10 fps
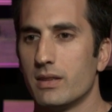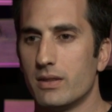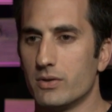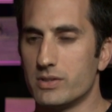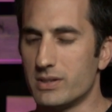
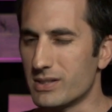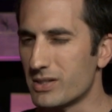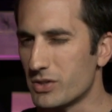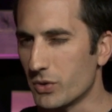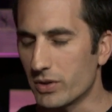those
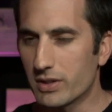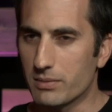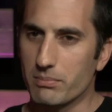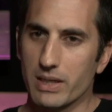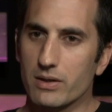
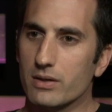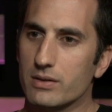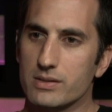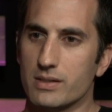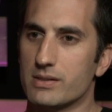distorted
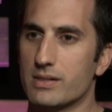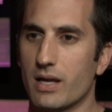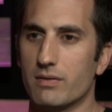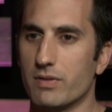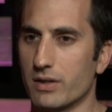mirrors
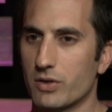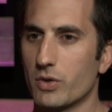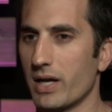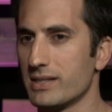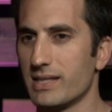inside of the
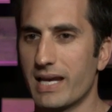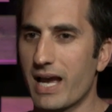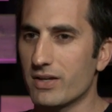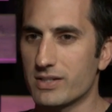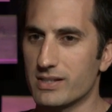crazy
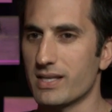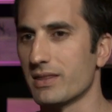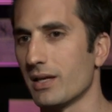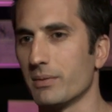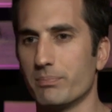houses
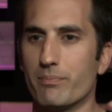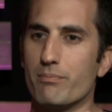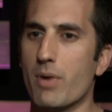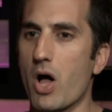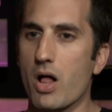at the
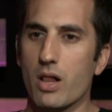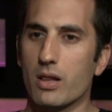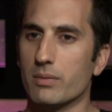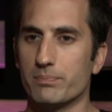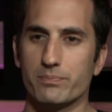
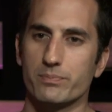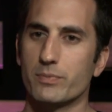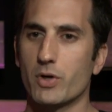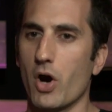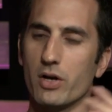mall
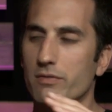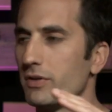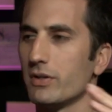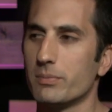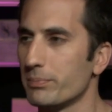
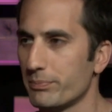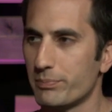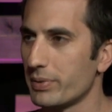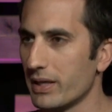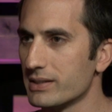carnival
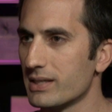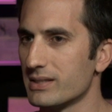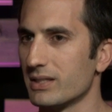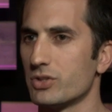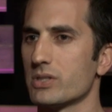
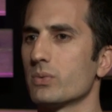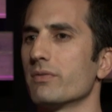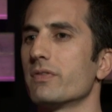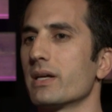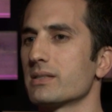places it just
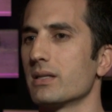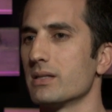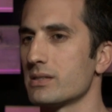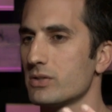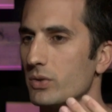reflects a
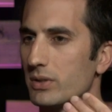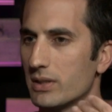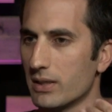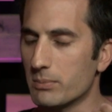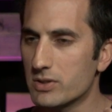
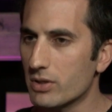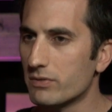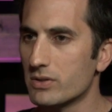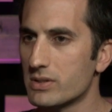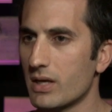distorted image
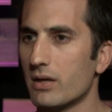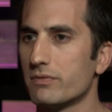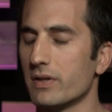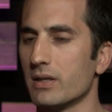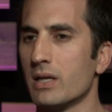of
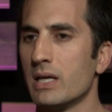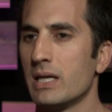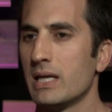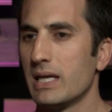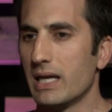yourself and
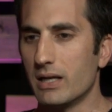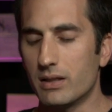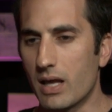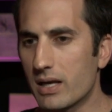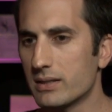and a
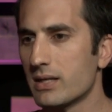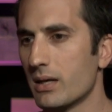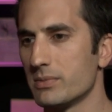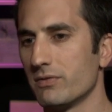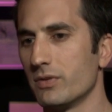lot of
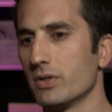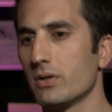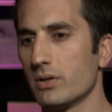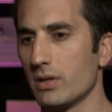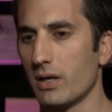times if
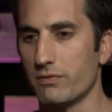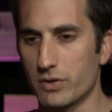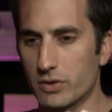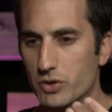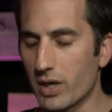you're if
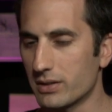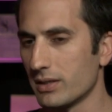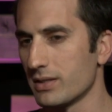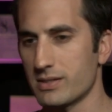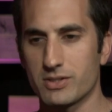trying
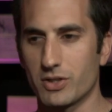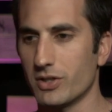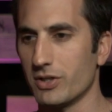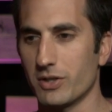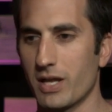to
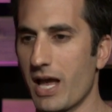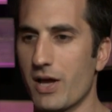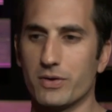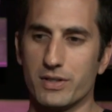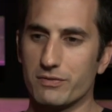discern
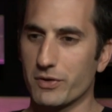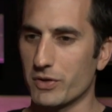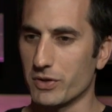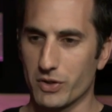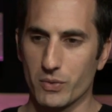how
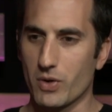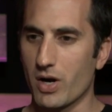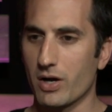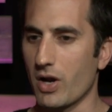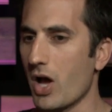difficult you
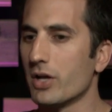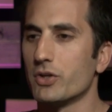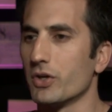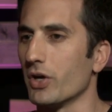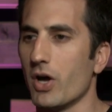are
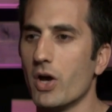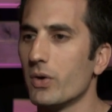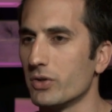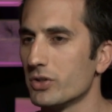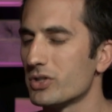on your
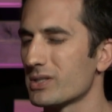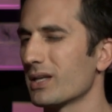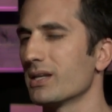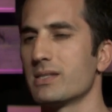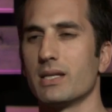own, you're just
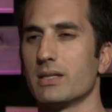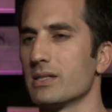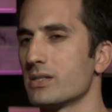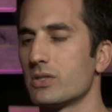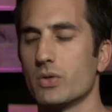going to see a
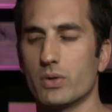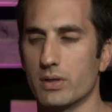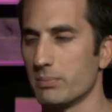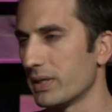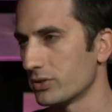
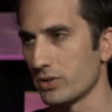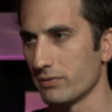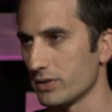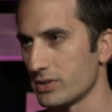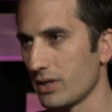distorted picture
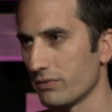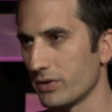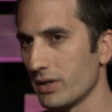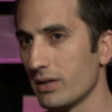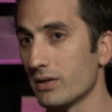of yourself.
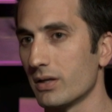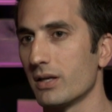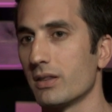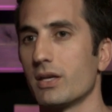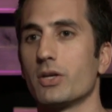You're either
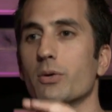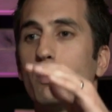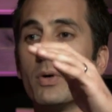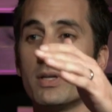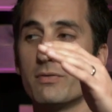going to think you're
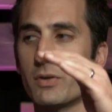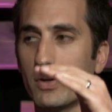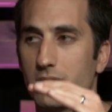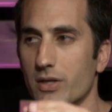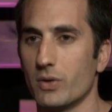more
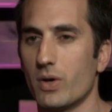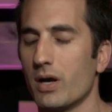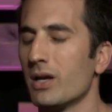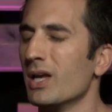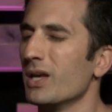difficult than you
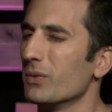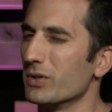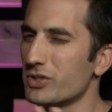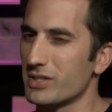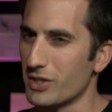are,
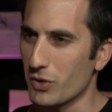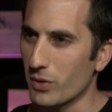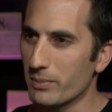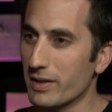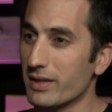which isn't
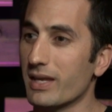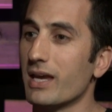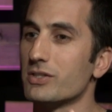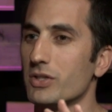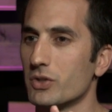normally the
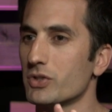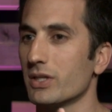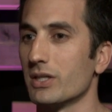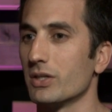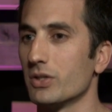case.
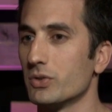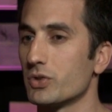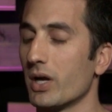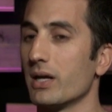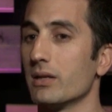Usually you
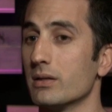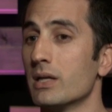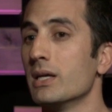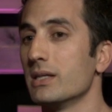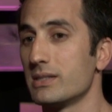try and
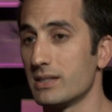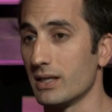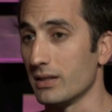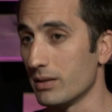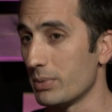
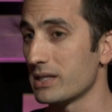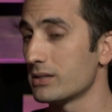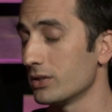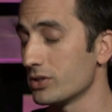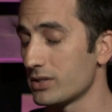see the
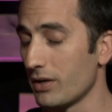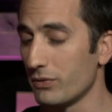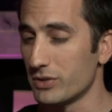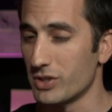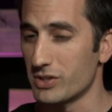best in
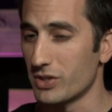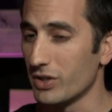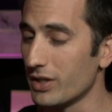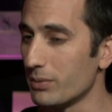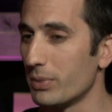yourself, which is
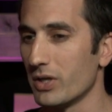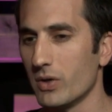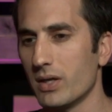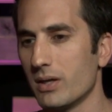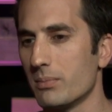good, but
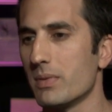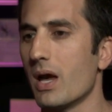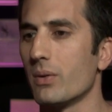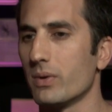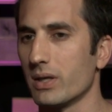you end up
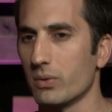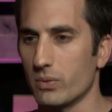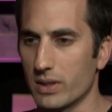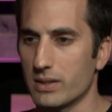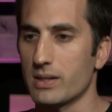not really
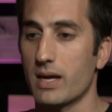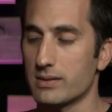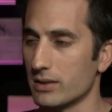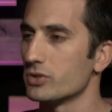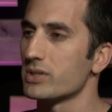
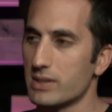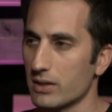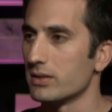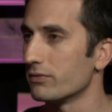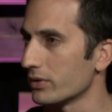realizing just
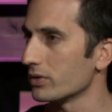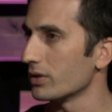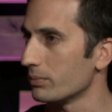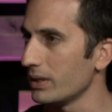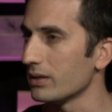how difficult
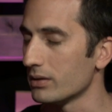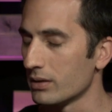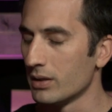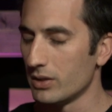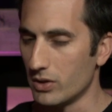you be
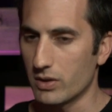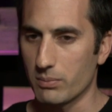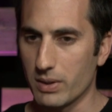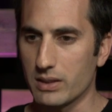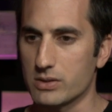you
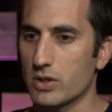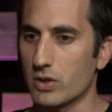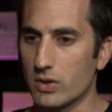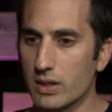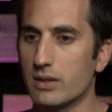can be. So
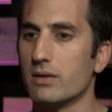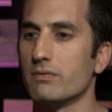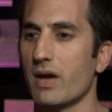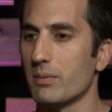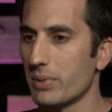you need to
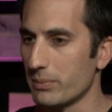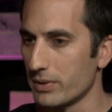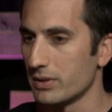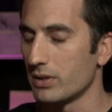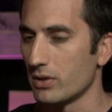invite
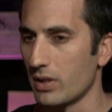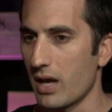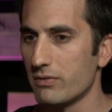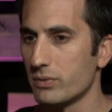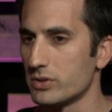people into your
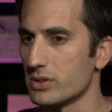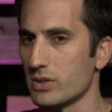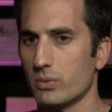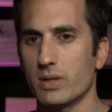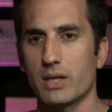life, which is
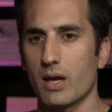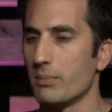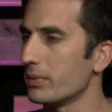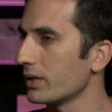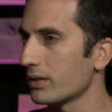a really
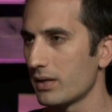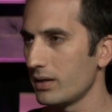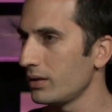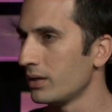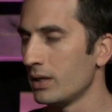humbling
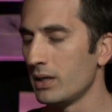thing